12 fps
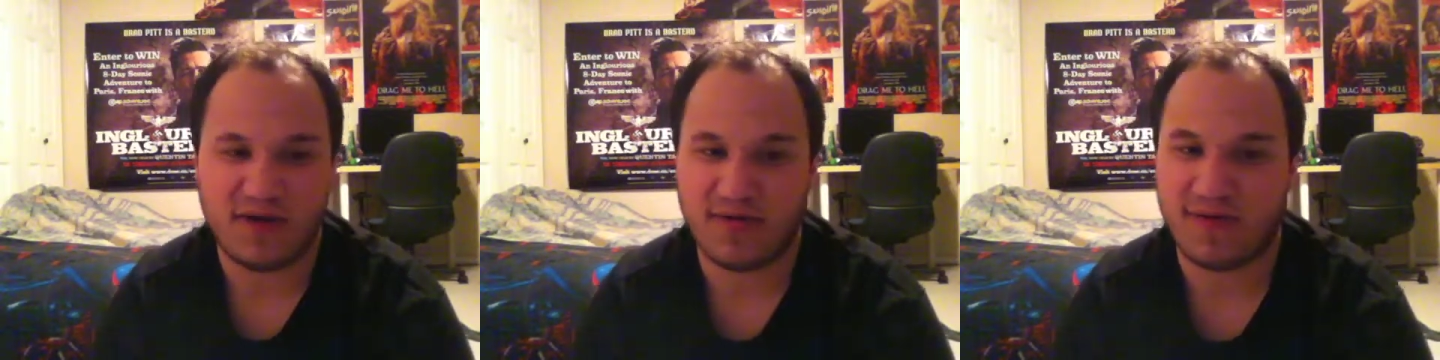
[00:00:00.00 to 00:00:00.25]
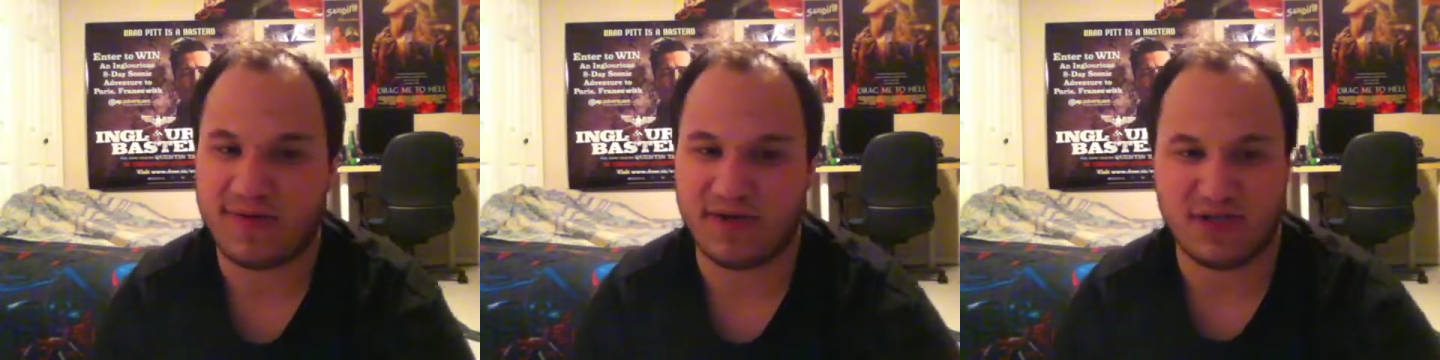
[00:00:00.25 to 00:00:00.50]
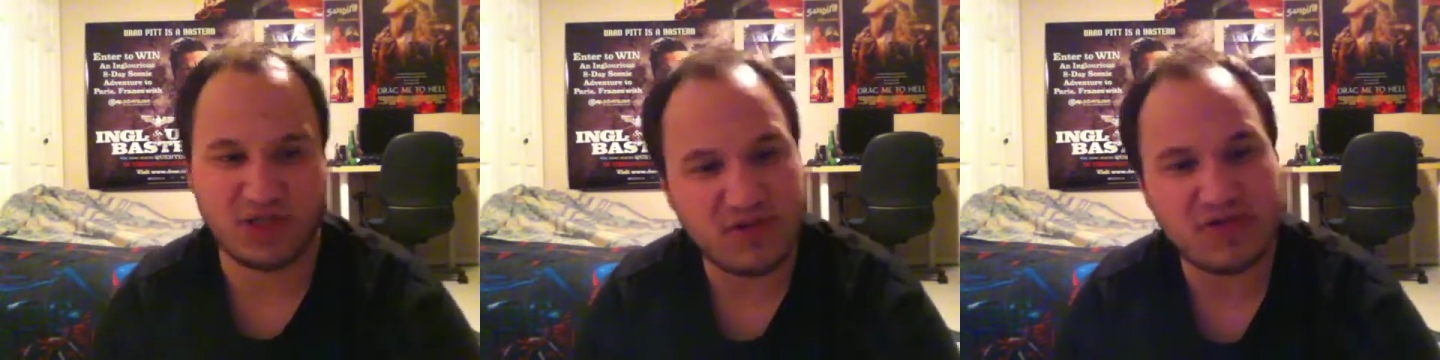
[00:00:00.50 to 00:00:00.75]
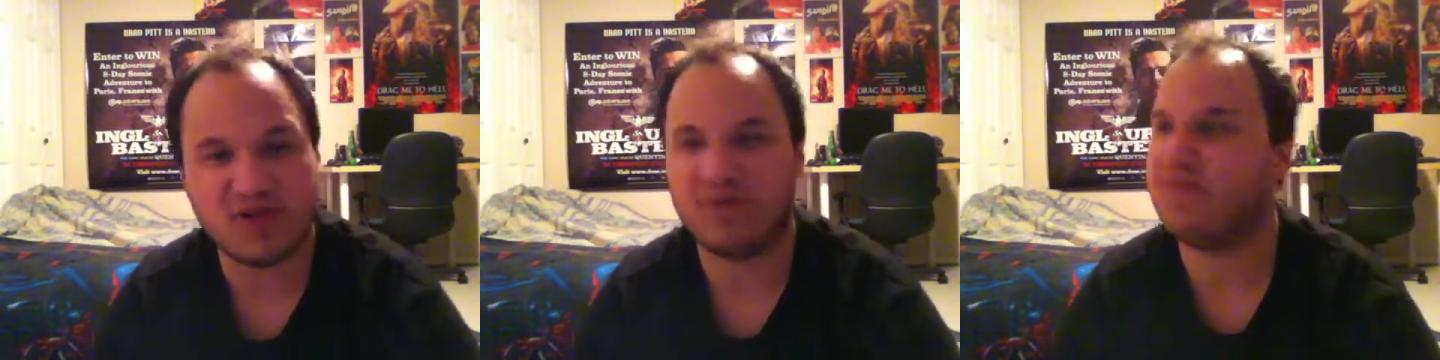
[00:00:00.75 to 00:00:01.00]
Robert Downey
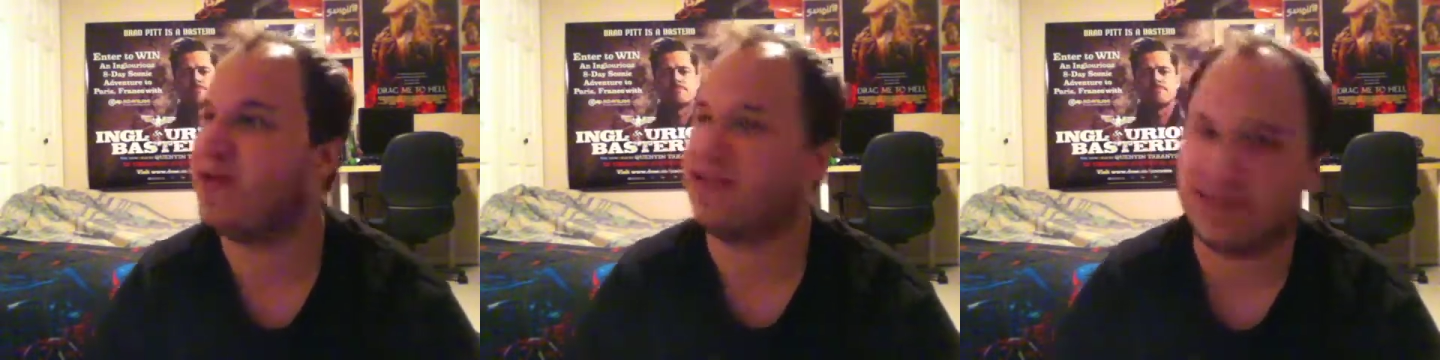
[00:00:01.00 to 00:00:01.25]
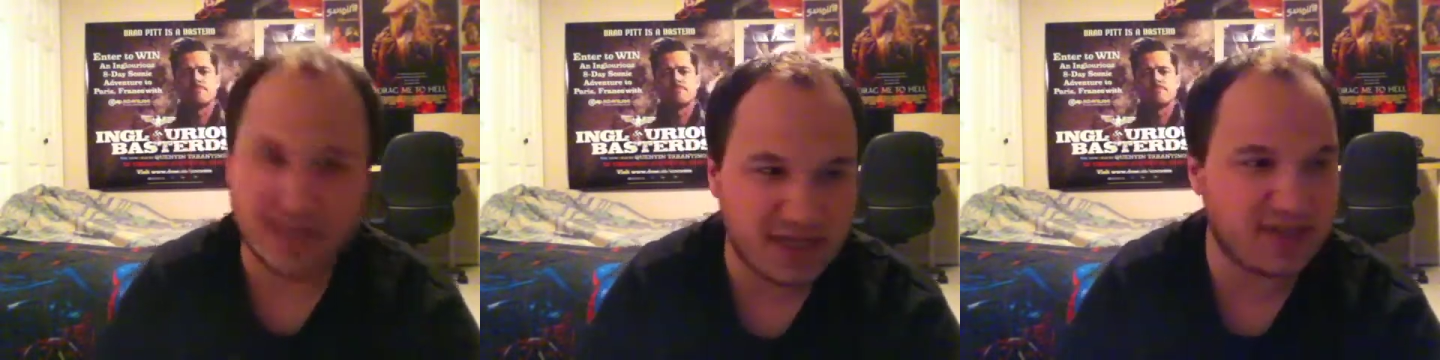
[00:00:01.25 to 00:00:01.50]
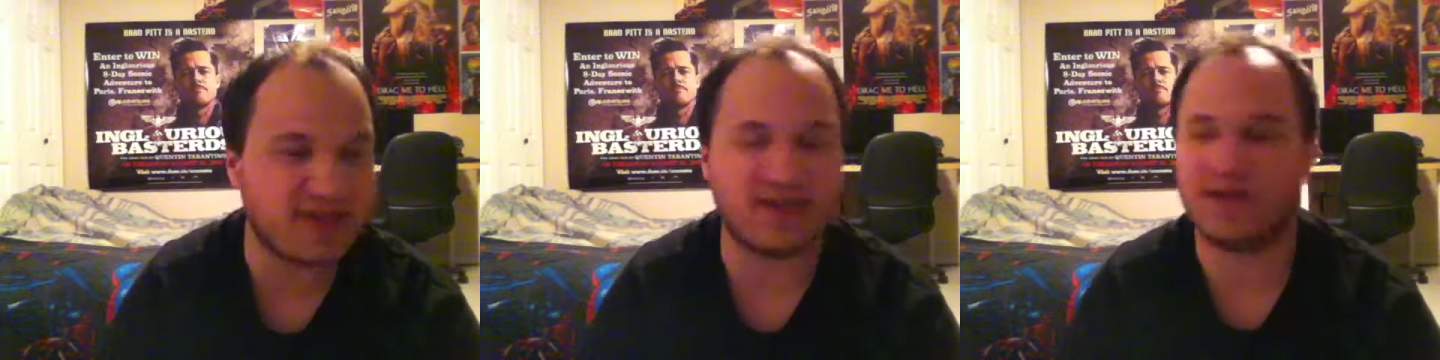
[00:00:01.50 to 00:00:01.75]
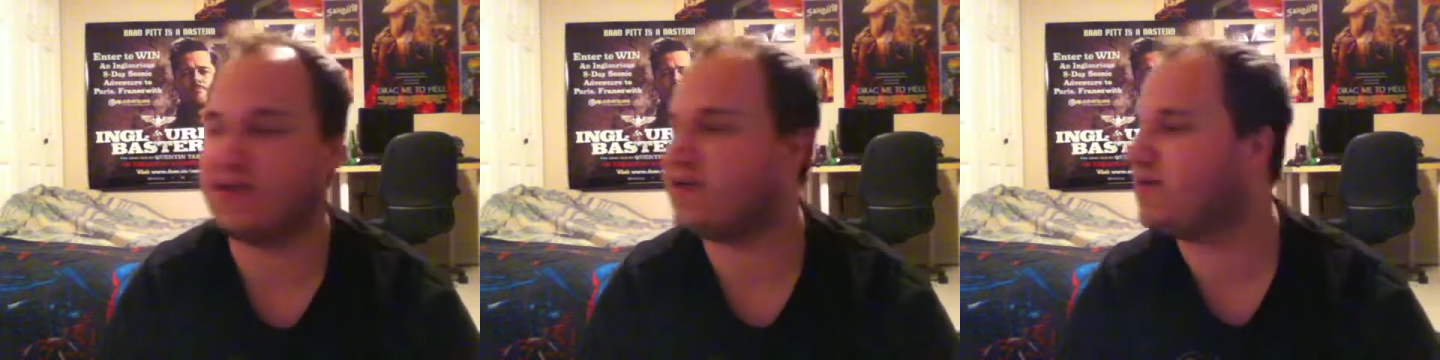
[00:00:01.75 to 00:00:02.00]
Jr., Ben
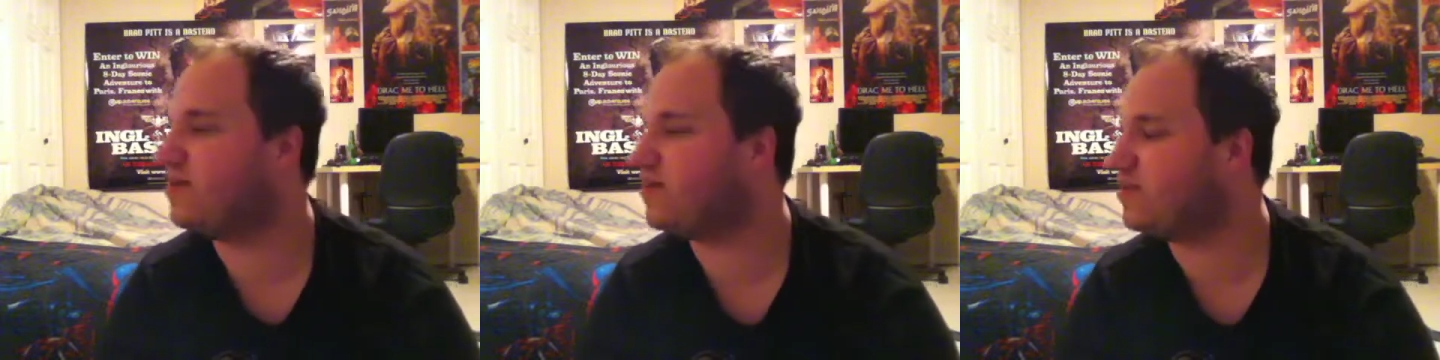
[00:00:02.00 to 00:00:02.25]
Stiller,